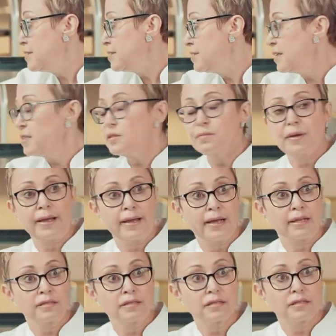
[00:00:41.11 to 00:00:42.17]
six
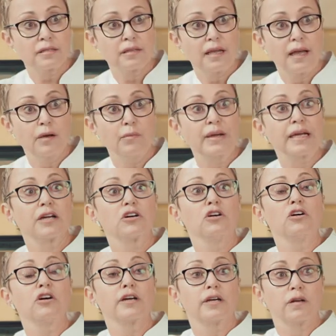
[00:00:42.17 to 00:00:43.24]
pans, and we can
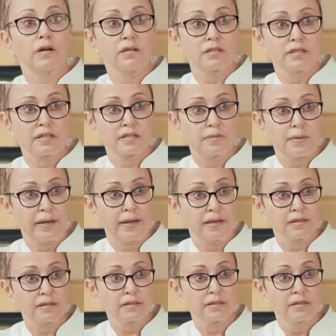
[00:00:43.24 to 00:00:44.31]
cook in all six
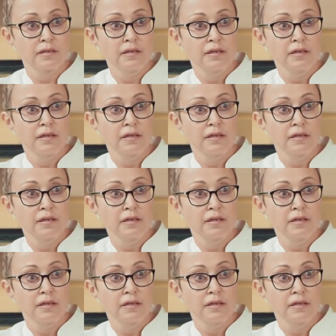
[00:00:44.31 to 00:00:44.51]
pans.